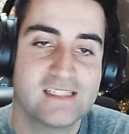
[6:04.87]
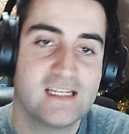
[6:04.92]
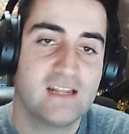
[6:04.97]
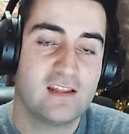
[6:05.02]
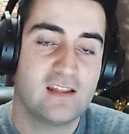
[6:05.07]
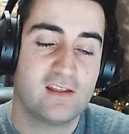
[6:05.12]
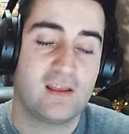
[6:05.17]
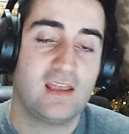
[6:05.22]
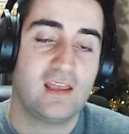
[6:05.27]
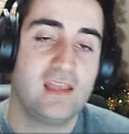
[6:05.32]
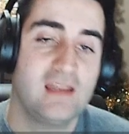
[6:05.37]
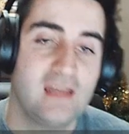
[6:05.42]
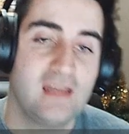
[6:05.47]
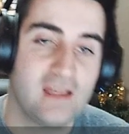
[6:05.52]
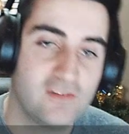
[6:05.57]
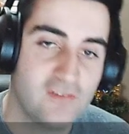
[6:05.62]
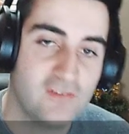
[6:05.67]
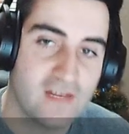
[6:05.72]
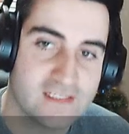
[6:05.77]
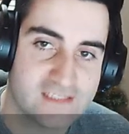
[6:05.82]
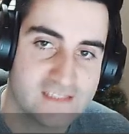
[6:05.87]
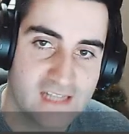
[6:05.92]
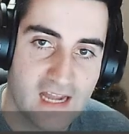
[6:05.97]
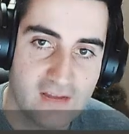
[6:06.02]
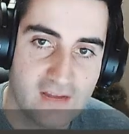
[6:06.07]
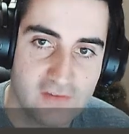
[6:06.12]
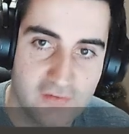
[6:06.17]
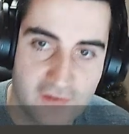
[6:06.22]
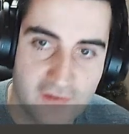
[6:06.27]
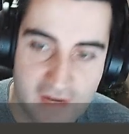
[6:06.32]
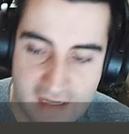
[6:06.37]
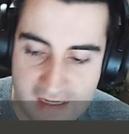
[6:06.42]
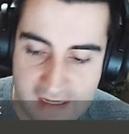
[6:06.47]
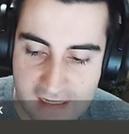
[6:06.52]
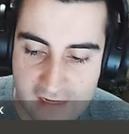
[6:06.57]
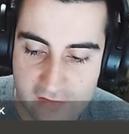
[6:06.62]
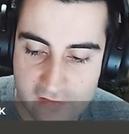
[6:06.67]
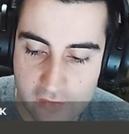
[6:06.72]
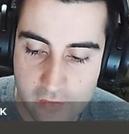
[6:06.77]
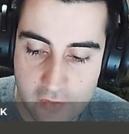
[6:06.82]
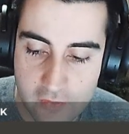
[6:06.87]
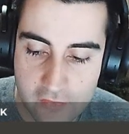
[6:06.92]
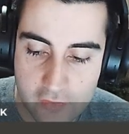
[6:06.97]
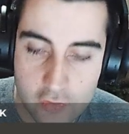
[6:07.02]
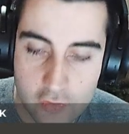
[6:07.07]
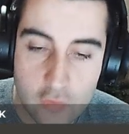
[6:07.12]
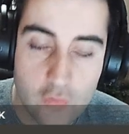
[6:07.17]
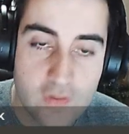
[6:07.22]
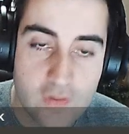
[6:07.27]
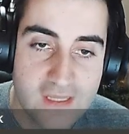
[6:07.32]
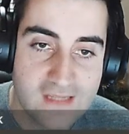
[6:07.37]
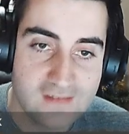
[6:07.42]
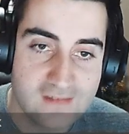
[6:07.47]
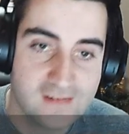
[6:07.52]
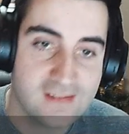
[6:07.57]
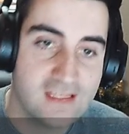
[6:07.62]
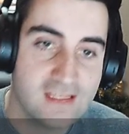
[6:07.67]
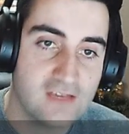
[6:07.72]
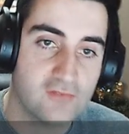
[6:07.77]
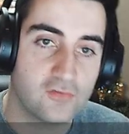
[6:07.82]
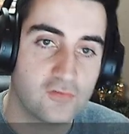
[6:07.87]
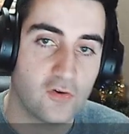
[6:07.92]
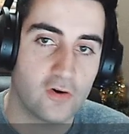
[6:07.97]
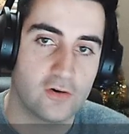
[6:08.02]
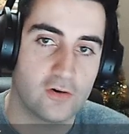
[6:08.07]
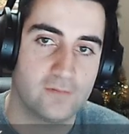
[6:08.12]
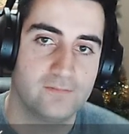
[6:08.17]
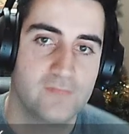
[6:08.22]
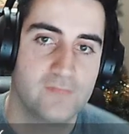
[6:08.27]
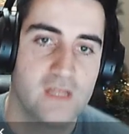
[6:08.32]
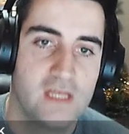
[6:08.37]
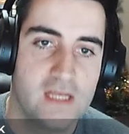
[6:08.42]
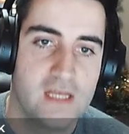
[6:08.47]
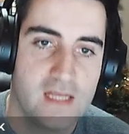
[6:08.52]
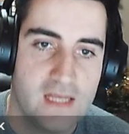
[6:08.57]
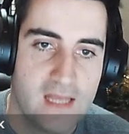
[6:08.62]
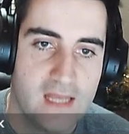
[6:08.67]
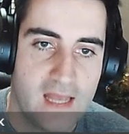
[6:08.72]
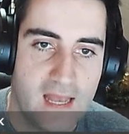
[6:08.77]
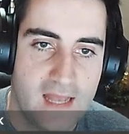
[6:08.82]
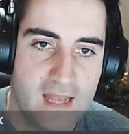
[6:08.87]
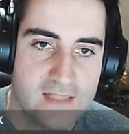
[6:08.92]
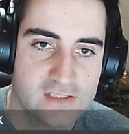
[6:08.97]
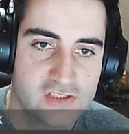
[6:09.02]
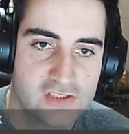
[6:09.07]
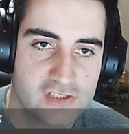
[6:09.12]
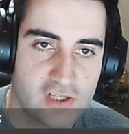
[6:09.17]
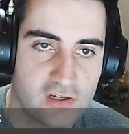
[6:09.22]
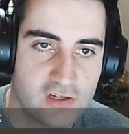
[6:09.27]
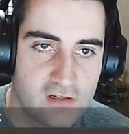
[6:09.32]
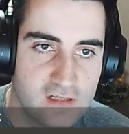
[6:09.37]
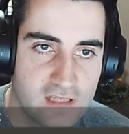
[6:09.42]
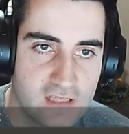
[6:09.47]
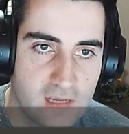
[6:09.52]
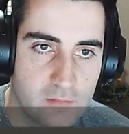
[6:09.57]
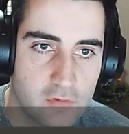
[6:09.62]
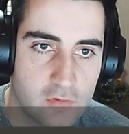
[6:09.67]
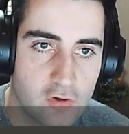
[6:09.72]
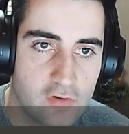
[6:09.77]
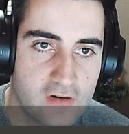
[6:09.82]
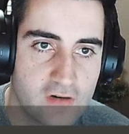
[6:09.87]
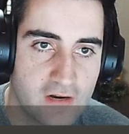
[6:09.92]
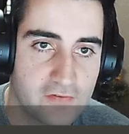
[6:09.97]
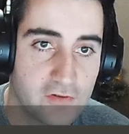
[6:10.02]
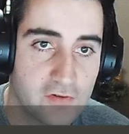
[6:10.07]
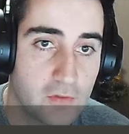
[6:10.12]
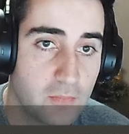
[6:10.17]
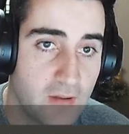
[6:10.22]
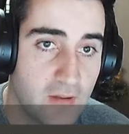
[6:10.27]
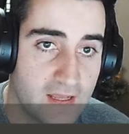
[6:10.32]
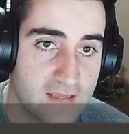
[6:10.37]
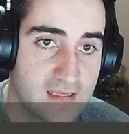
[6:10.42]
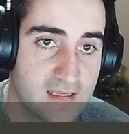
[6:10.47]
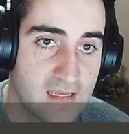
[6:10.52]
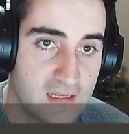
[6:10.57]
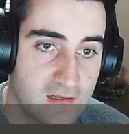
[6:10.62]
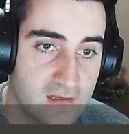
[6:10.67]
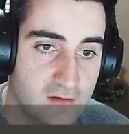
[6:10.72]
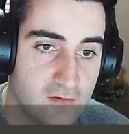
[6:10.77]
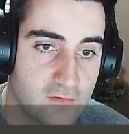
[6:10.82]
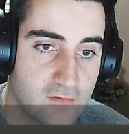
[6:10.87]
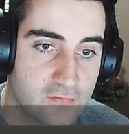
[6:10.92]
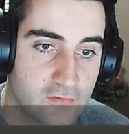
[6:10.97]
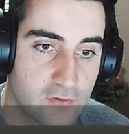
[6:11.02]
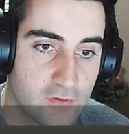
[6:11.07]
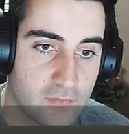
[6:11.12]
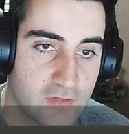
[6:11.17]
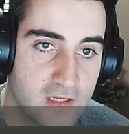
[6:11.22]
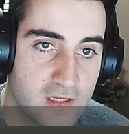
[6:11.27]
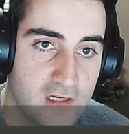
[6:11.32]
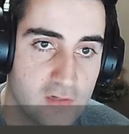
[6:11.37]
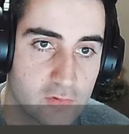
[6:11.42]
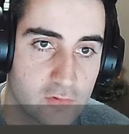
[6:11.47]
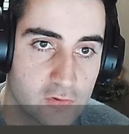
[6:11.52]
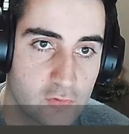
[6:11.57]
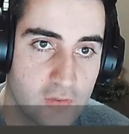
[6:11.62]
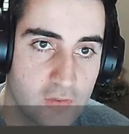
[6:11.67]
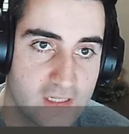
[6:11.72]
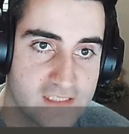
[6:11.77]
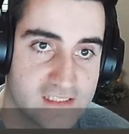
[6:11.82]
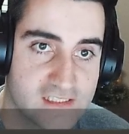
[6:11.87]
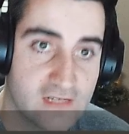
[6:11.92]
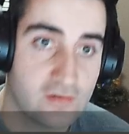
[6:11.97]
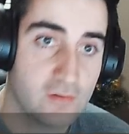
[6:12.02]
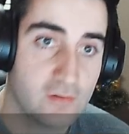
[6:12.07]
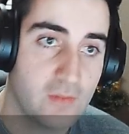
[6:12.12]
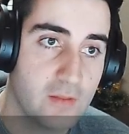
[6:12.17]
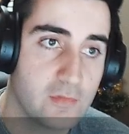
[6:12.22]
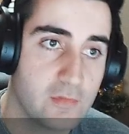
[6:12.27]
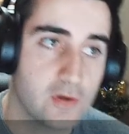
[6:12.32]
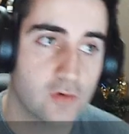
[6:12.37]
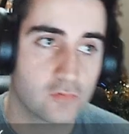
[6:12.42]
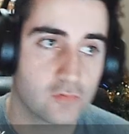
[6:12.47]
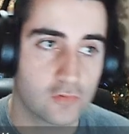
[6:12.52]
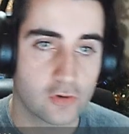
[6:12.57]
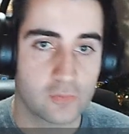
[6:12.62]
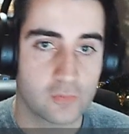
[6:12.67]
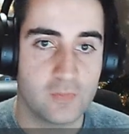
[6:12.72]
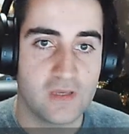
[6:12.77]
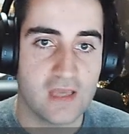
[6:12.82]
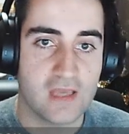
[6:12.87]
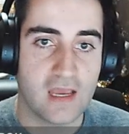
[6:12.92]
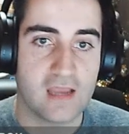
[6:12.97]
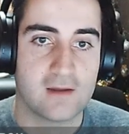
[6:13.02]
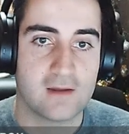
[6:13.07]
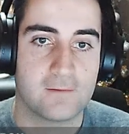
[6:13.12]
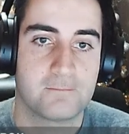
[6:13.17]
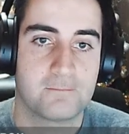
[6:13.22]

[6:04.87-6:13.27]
it in advance that I have the very clever move queen to d4. And suddenly I'm going after the black king from here with queen a7 and maybe a rook b8.